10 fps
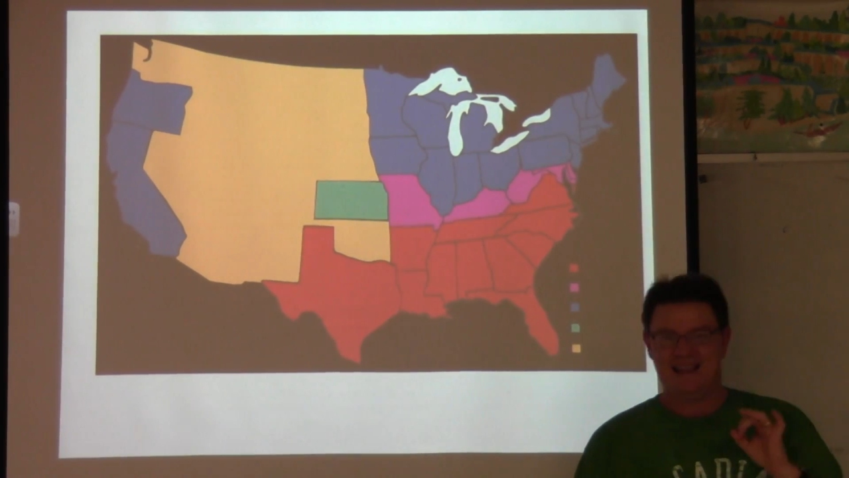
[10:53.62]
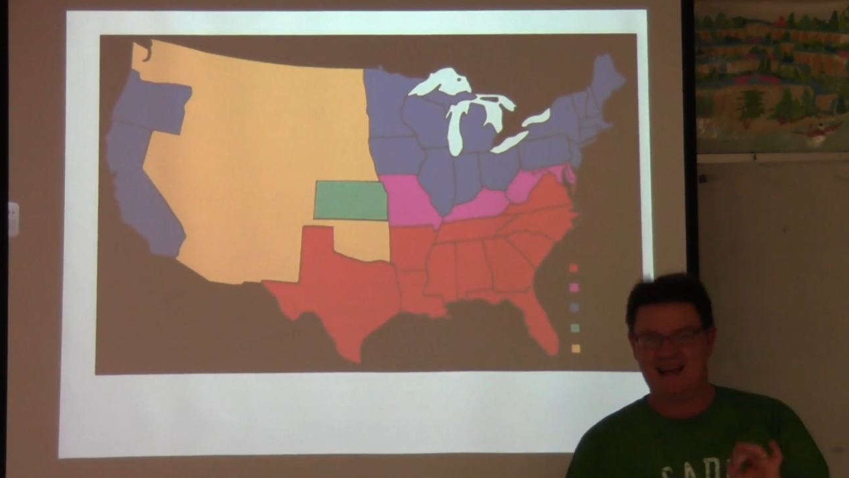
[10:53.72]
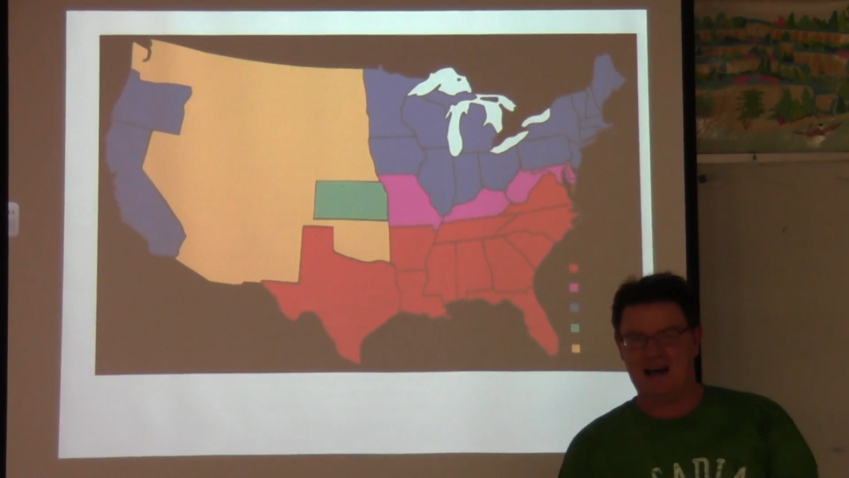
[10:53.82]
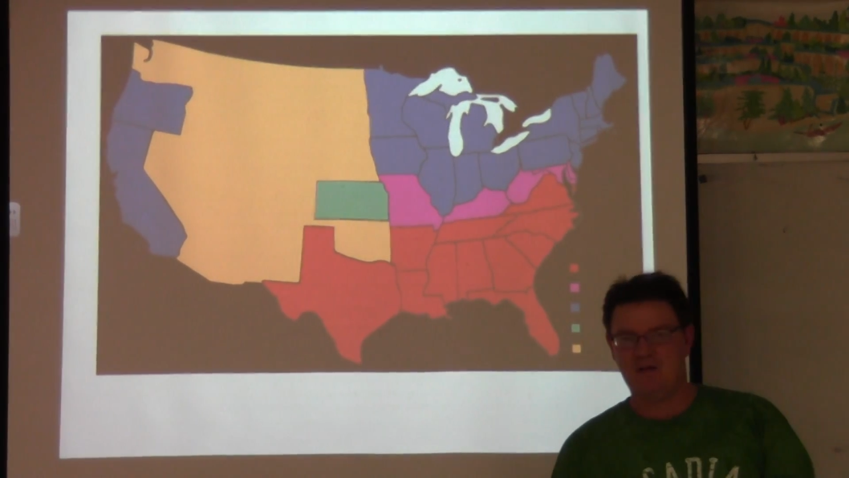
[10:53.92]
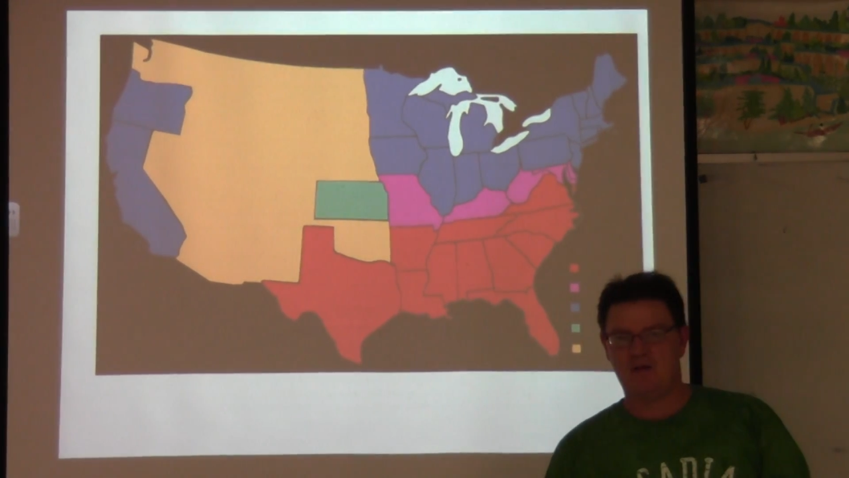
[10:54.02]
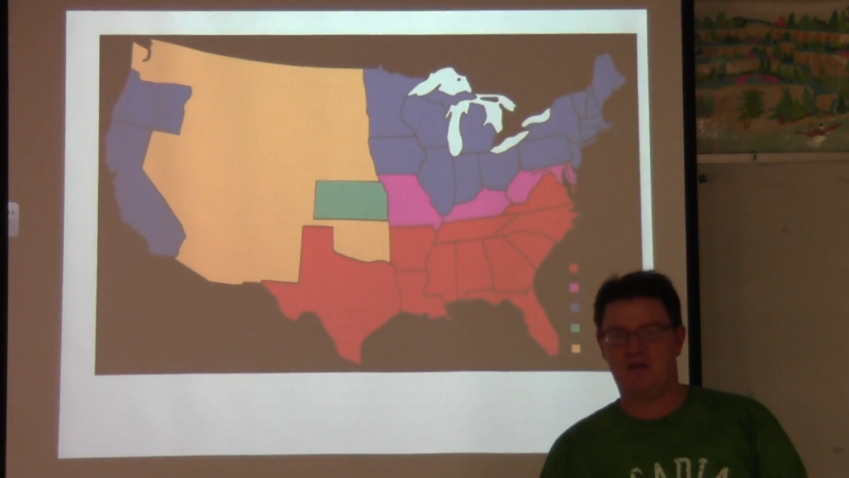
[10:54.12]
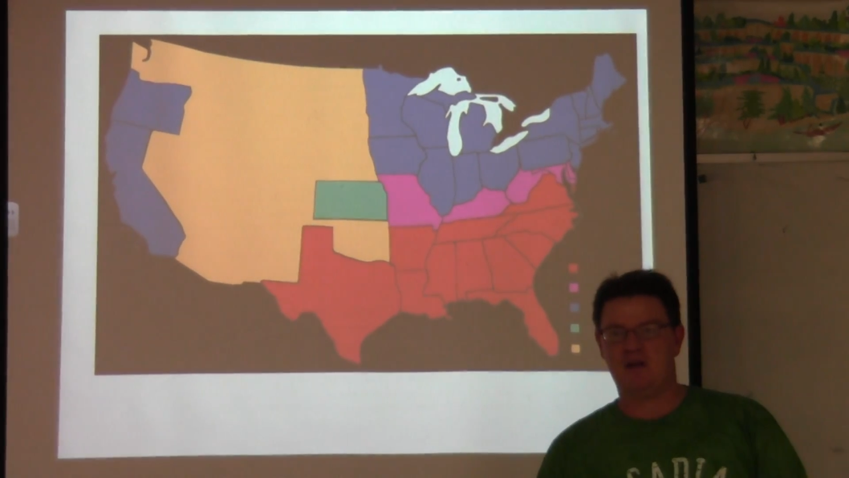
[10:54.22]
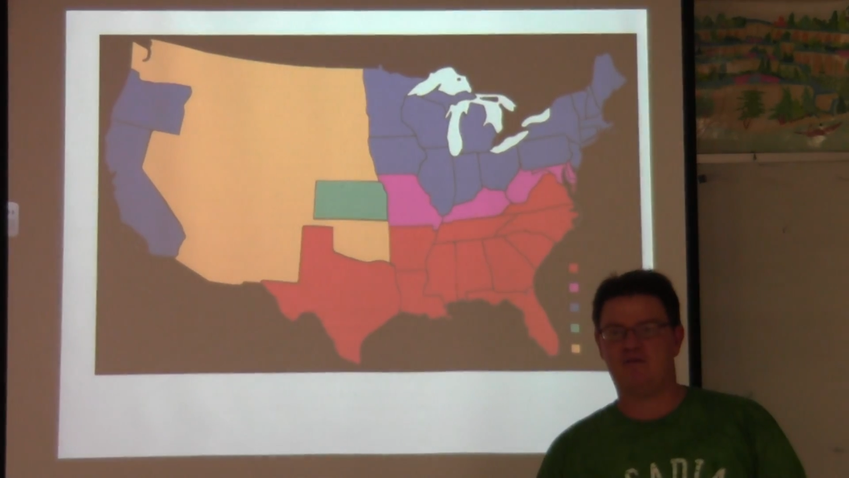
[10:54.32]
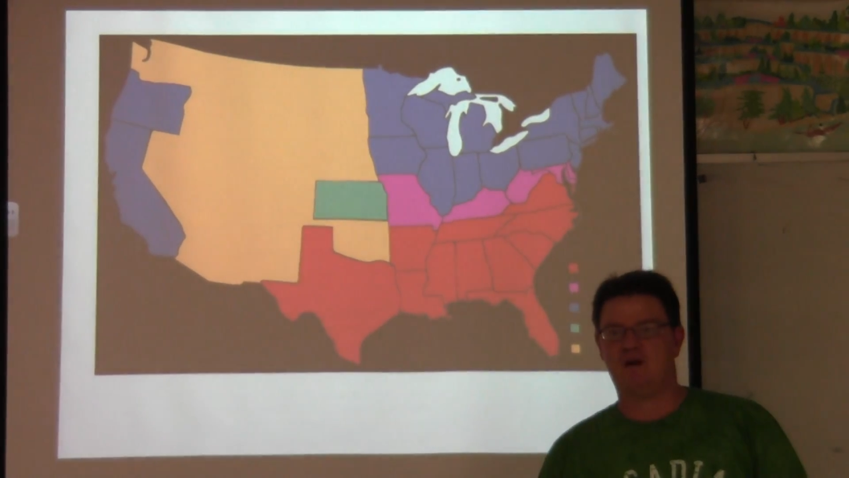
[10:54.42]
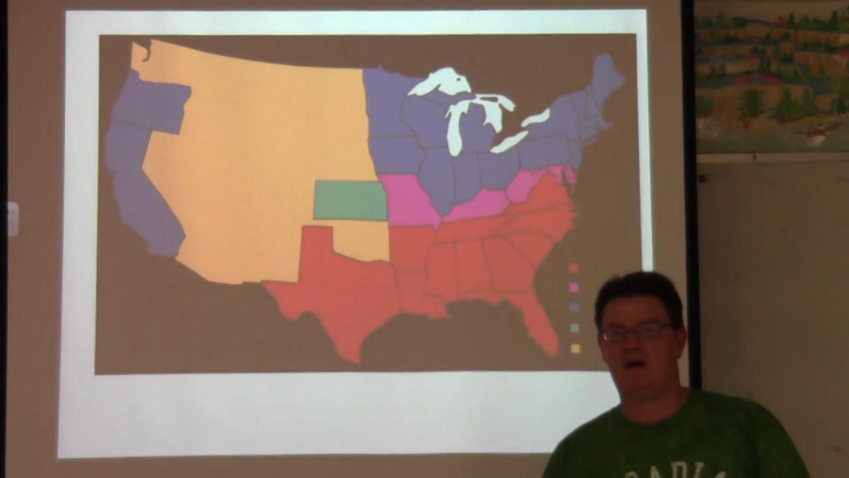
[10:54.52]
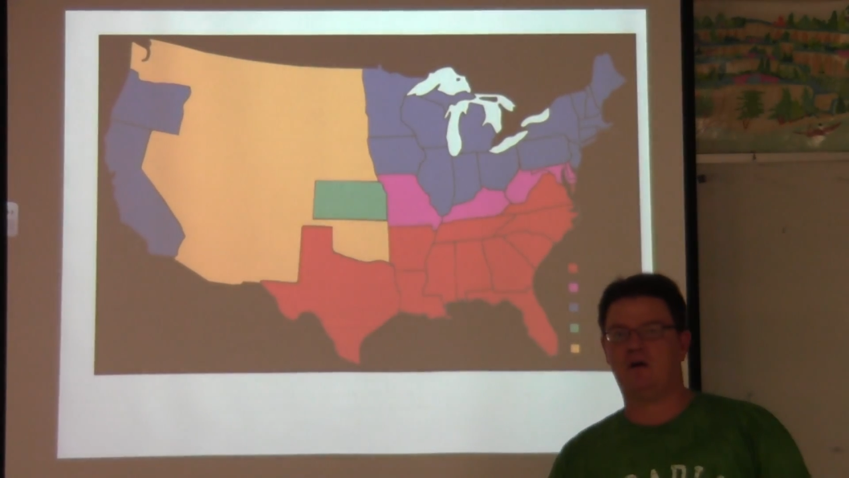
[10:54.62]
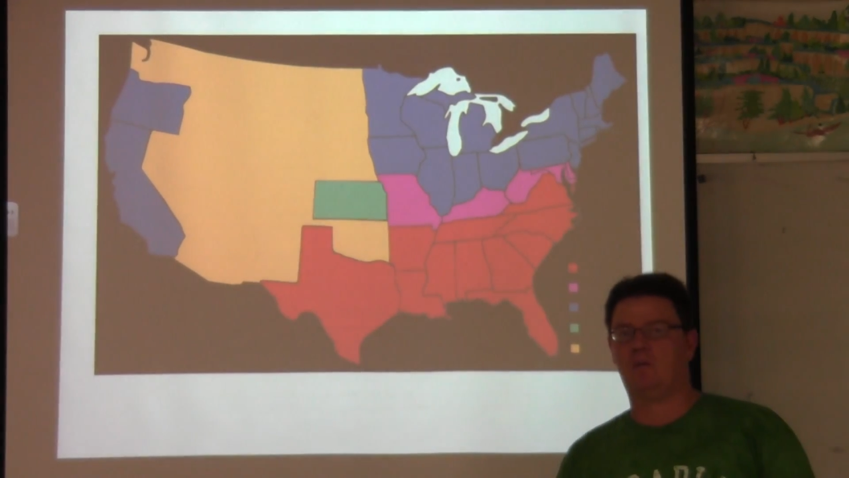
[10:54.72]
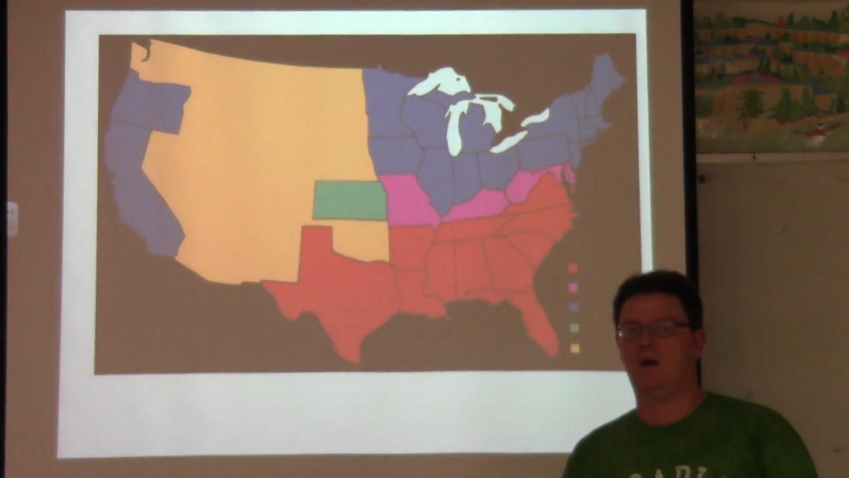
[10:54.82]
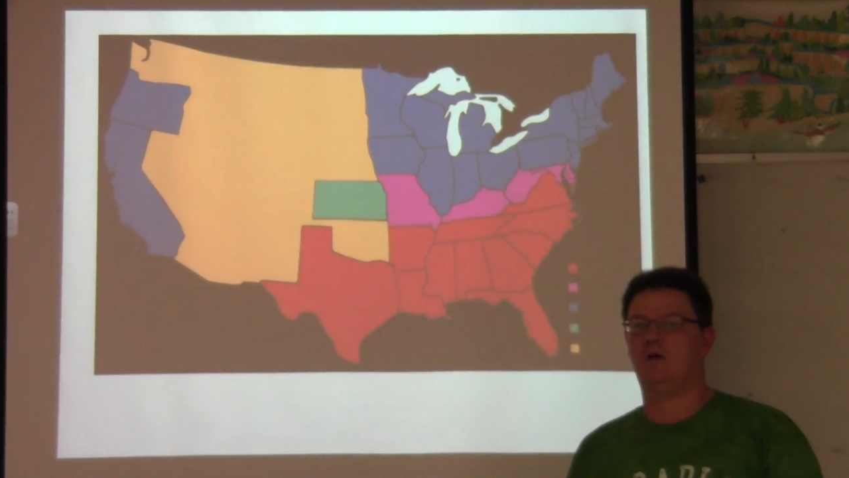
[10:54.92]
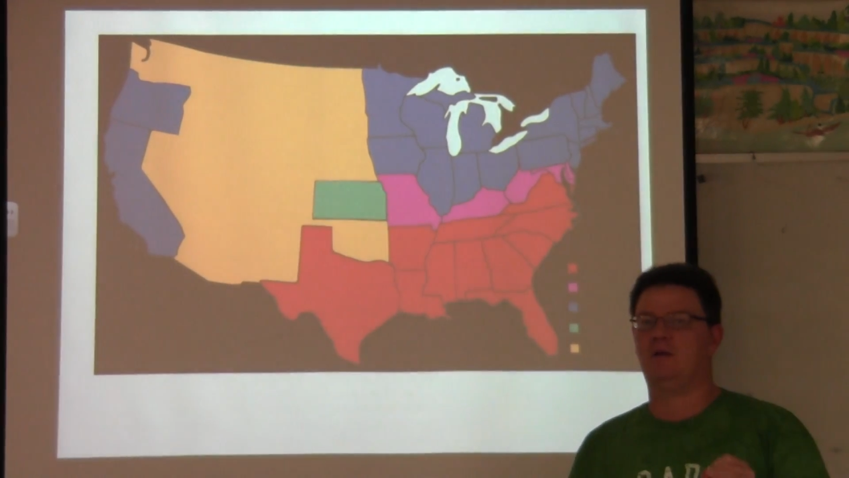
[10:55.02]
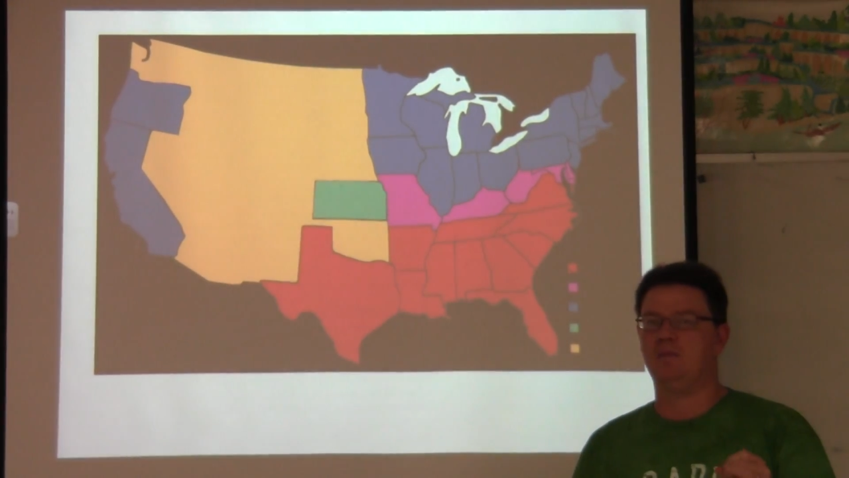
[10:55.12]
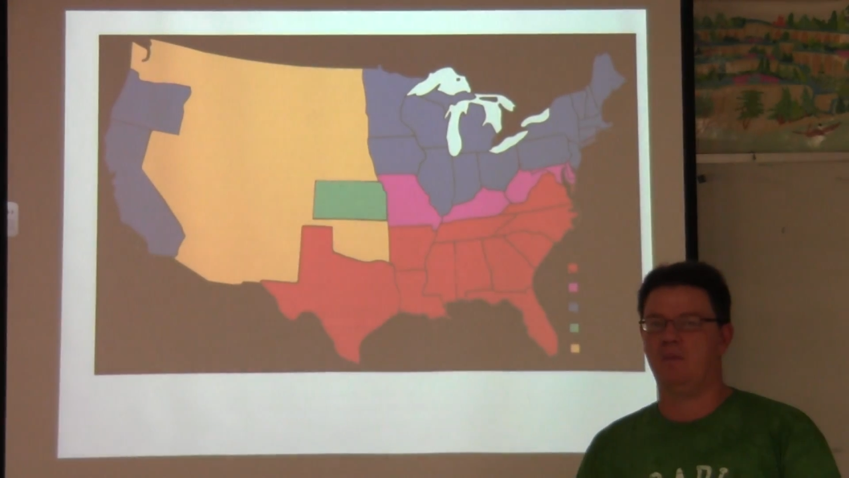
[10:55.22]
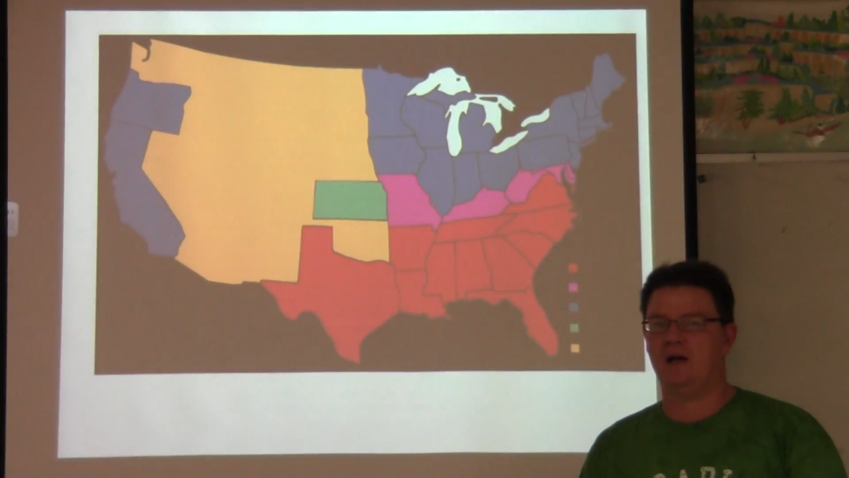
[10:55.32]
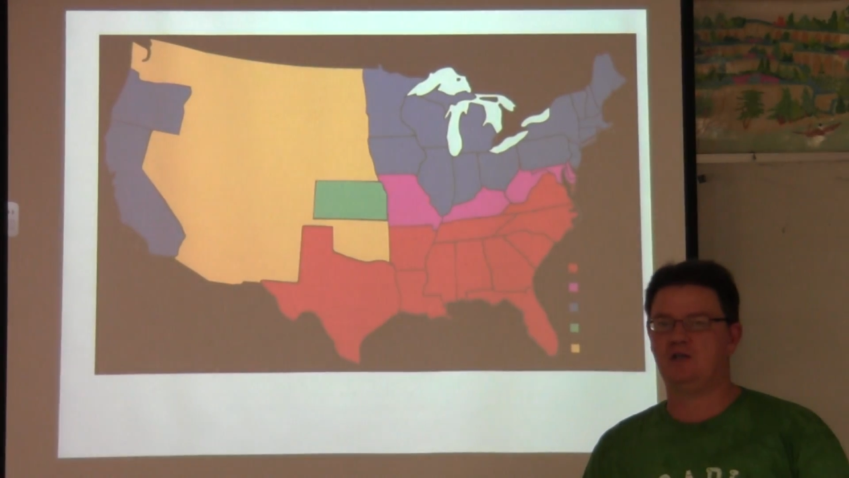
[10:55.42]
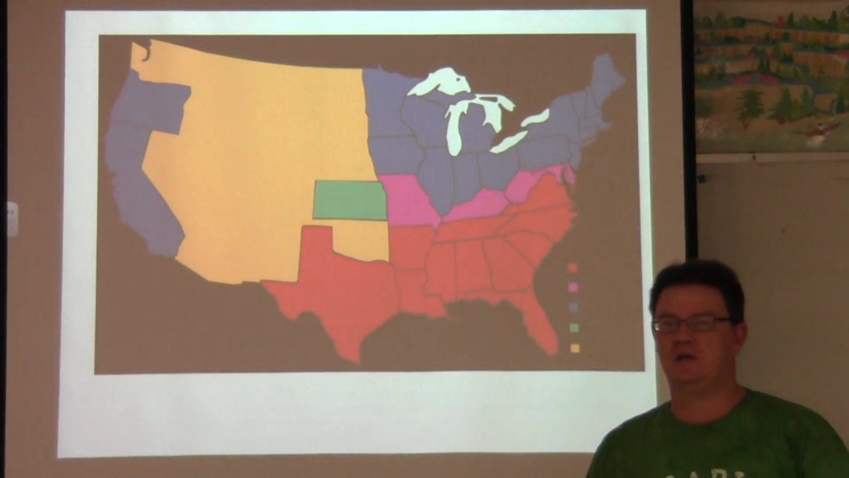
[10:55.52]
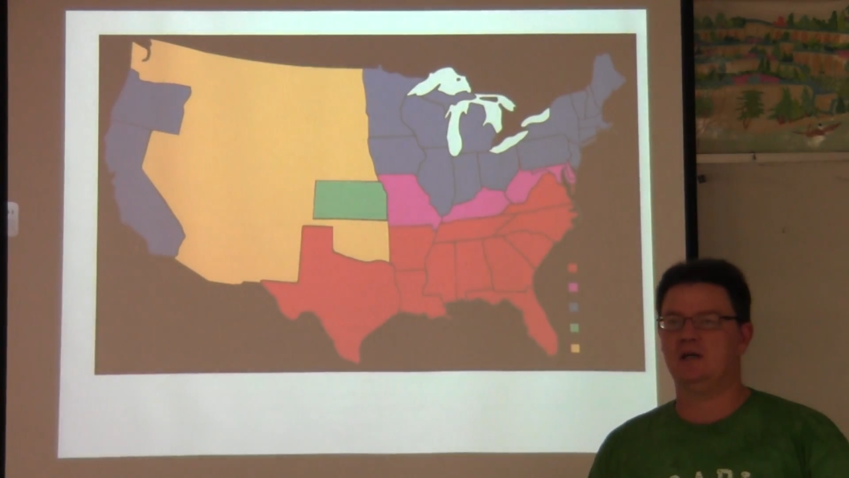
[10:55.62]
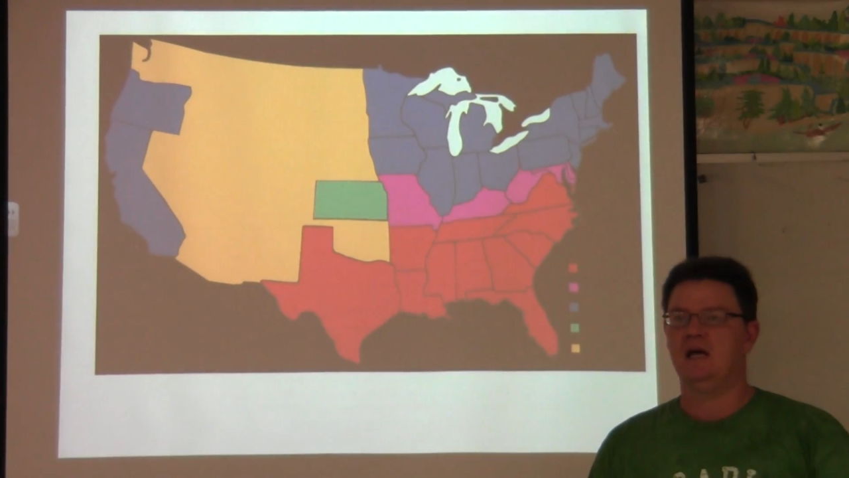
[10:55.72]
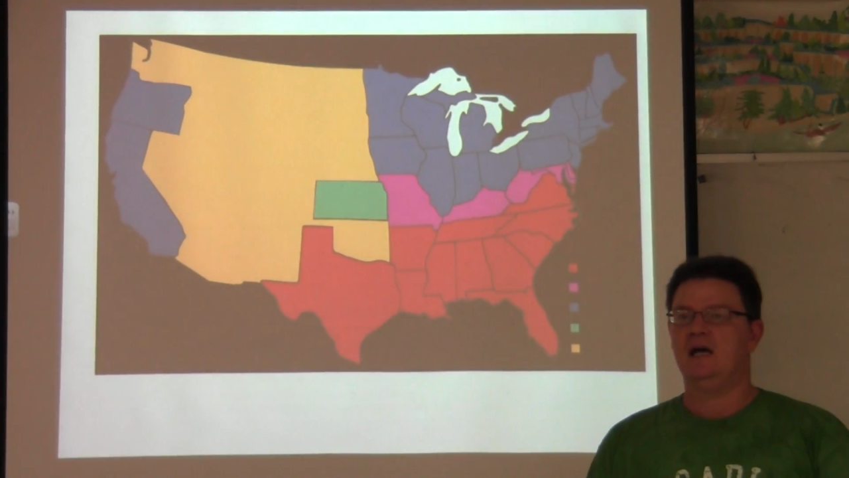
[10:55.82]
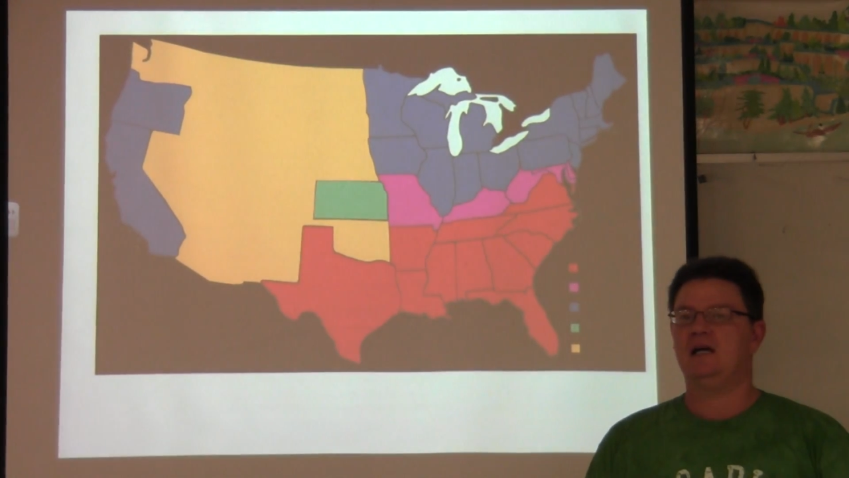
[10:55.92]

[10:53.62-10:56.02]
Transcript: The other thing very rarely mentioned